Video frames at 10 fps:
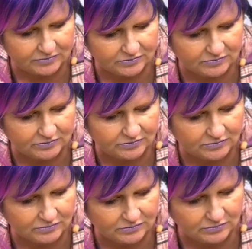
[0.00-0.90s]

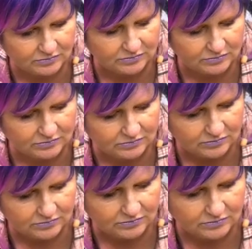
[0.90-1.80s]

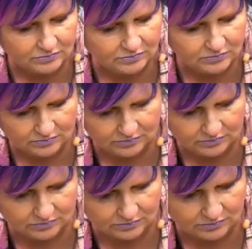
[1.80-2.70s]

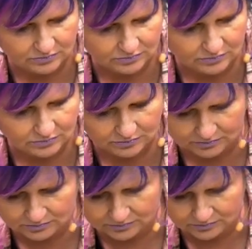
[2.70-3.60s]

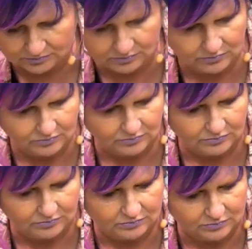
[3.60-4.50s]

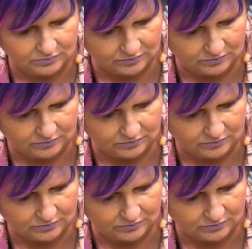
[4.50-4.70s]
No one is speaking in this clip.